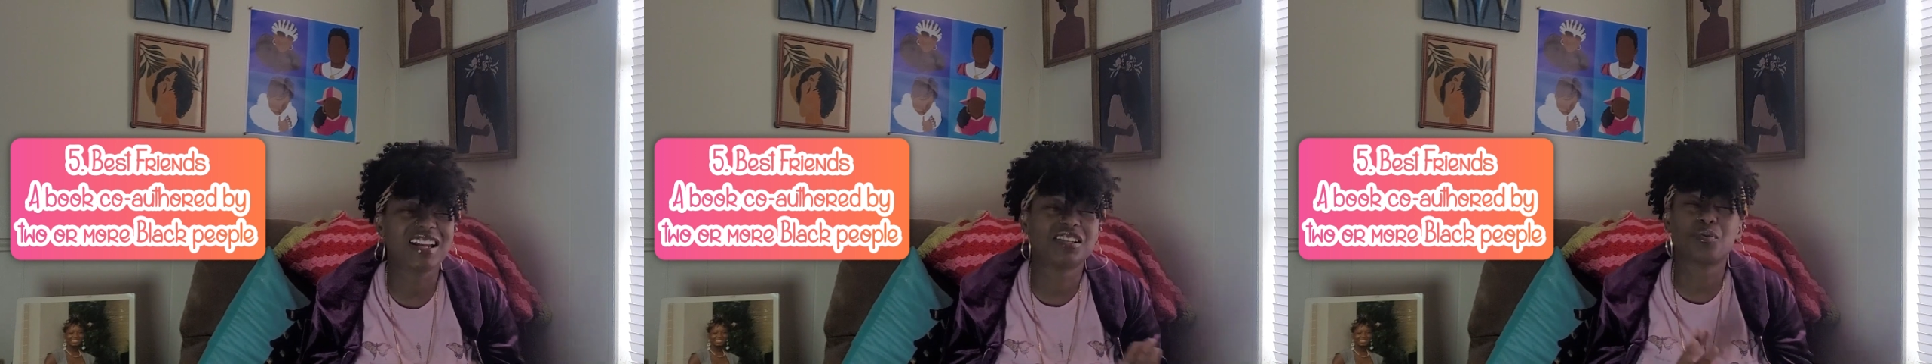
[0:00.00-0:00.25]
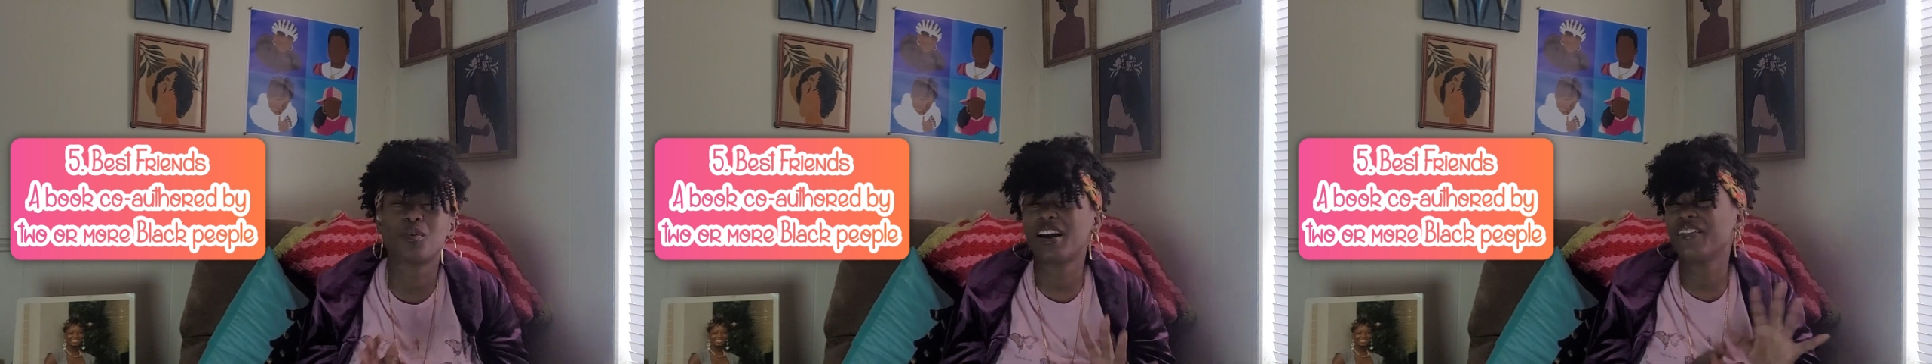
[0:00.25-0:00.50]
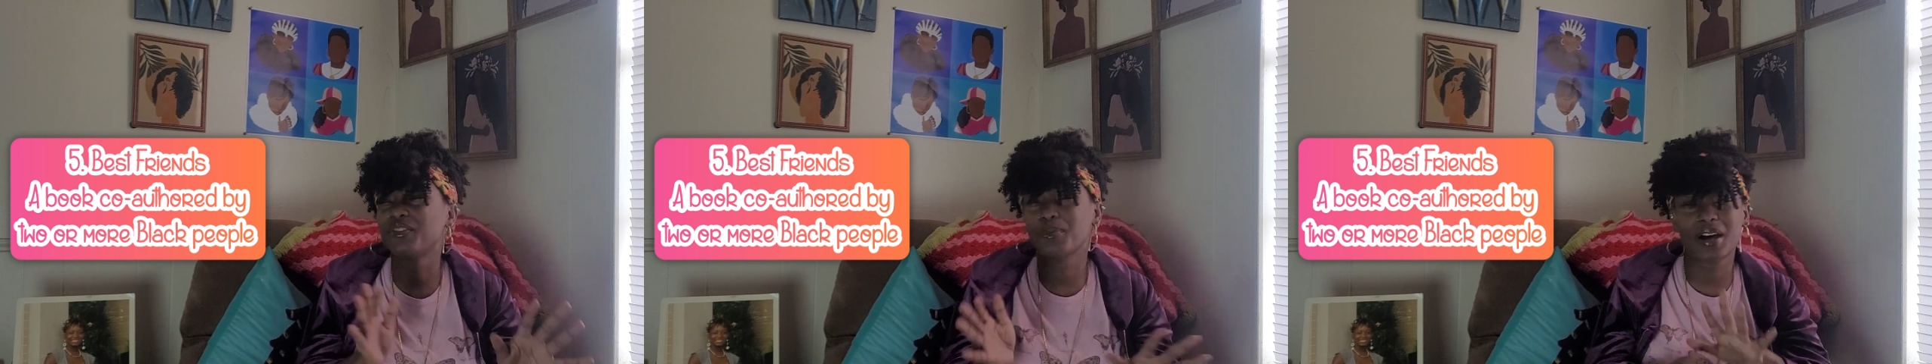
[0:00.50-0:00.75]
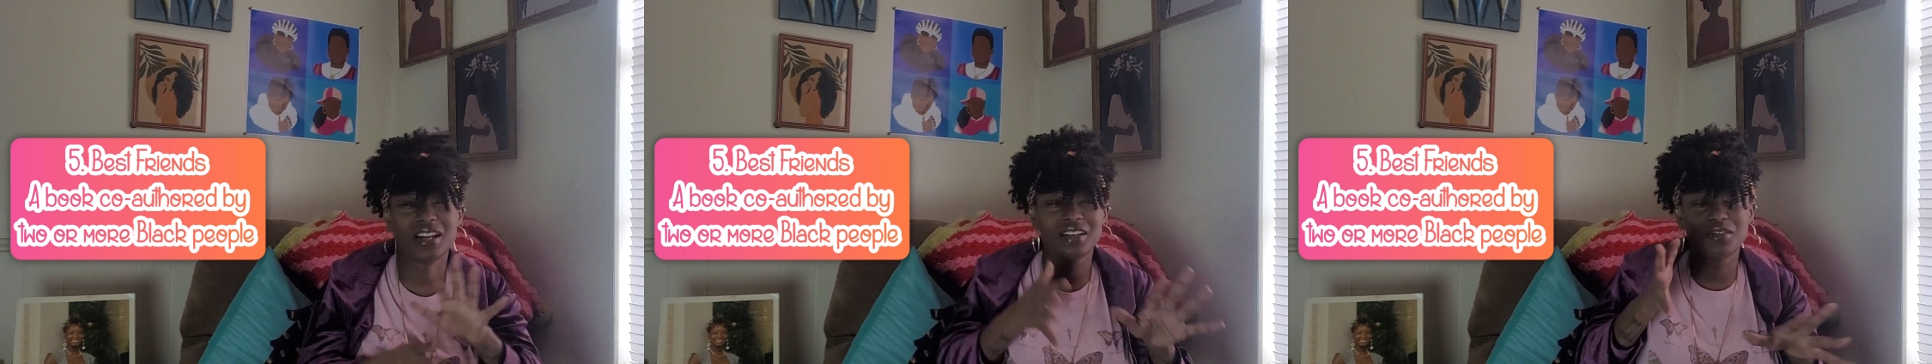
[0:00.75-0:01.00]
I just want
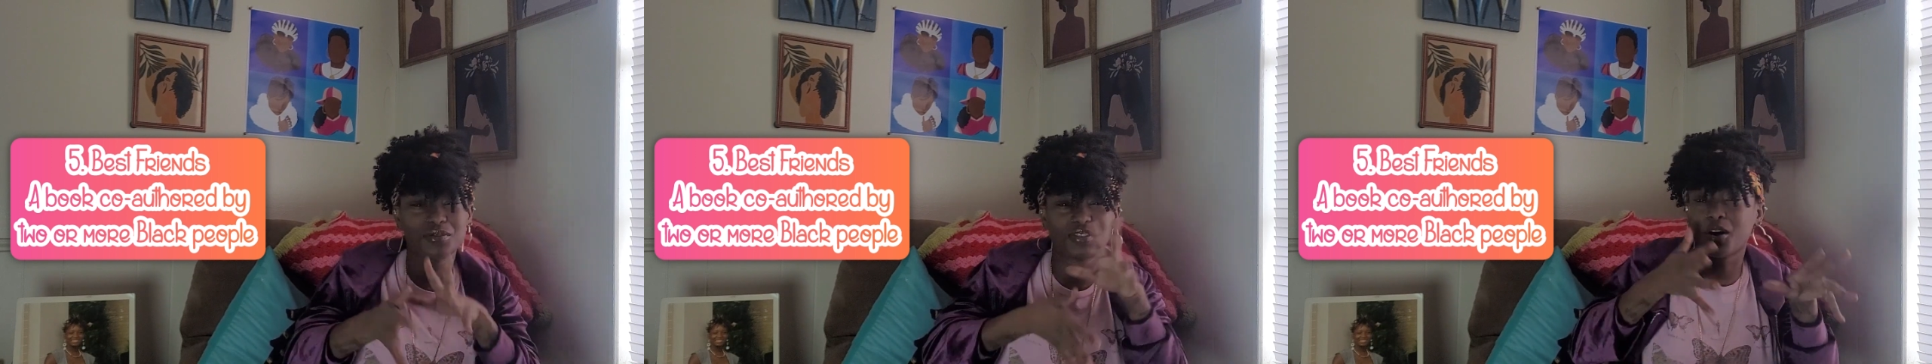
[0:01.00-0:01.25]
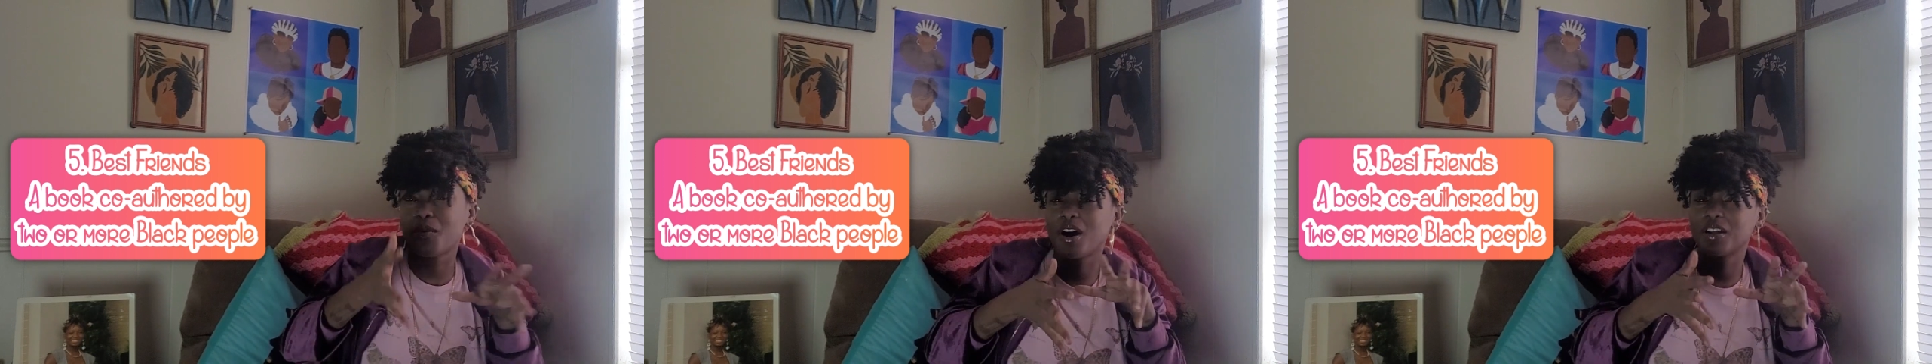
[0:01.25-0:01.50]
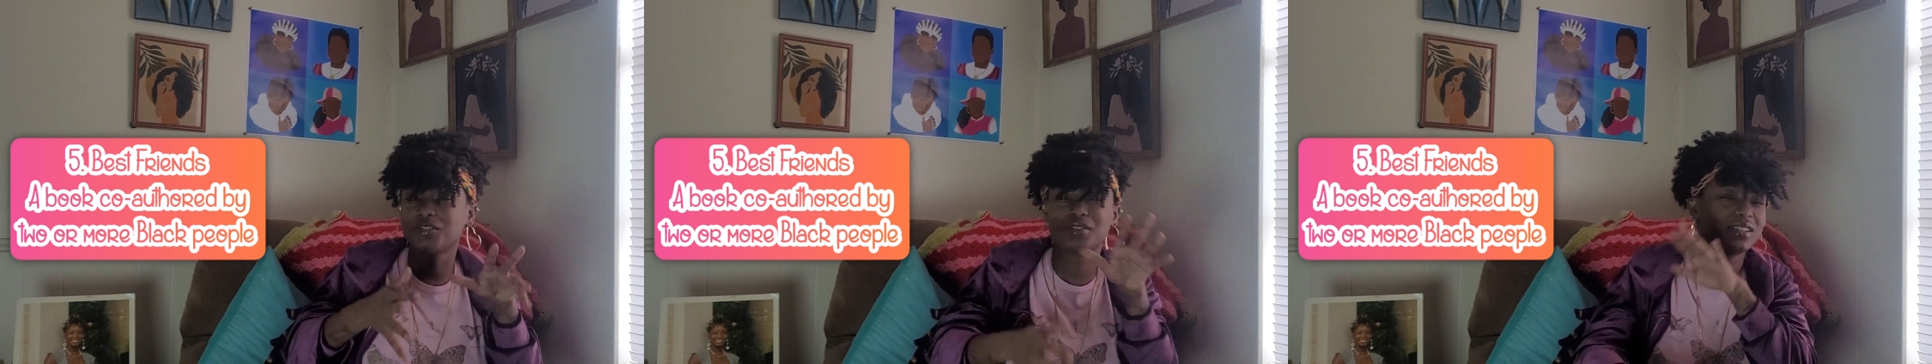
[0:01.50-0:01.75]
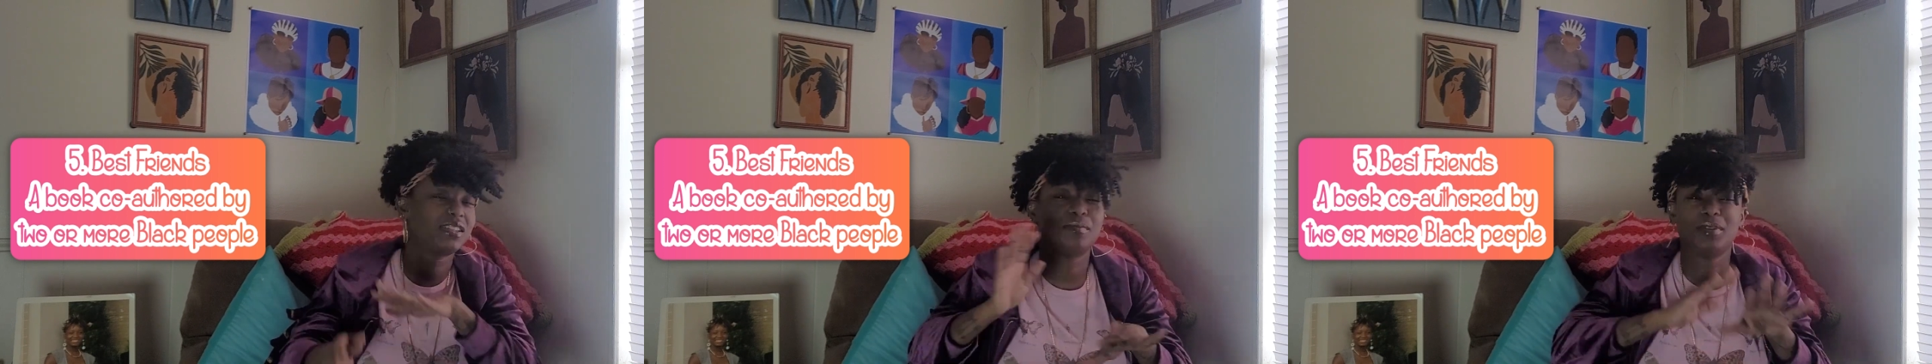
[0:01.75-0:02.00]
everybody who's
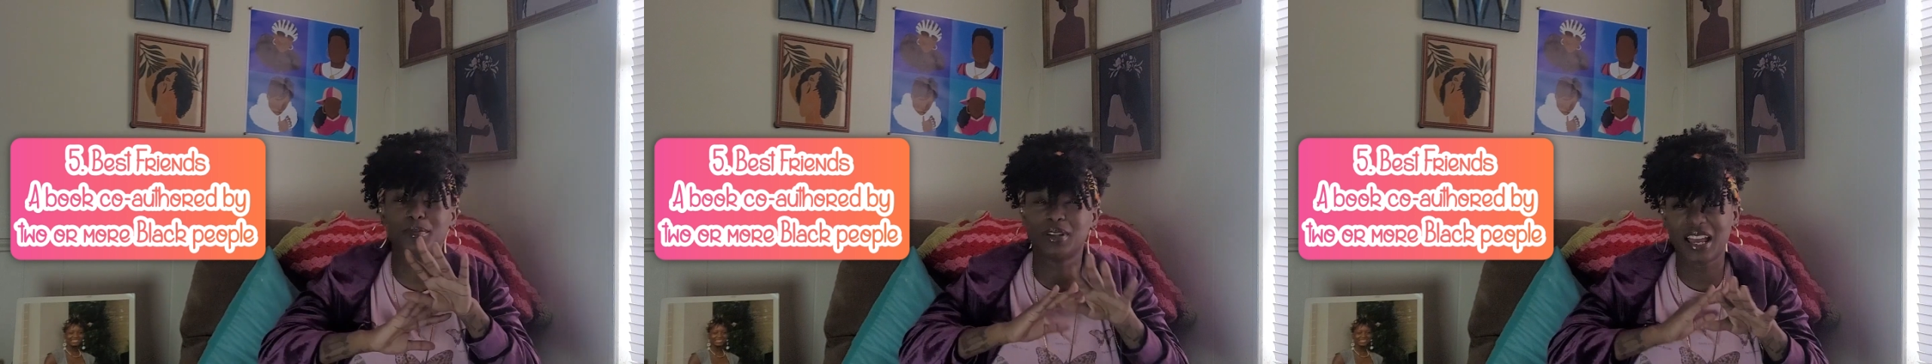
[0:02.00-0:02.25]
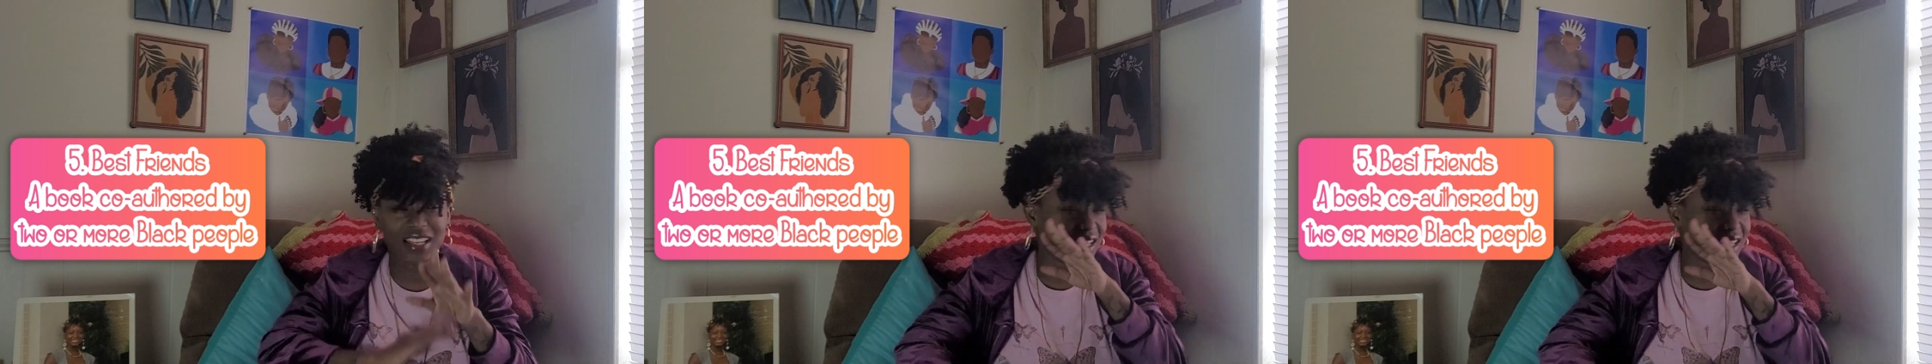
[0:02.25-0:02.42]
co-authoring to be Black.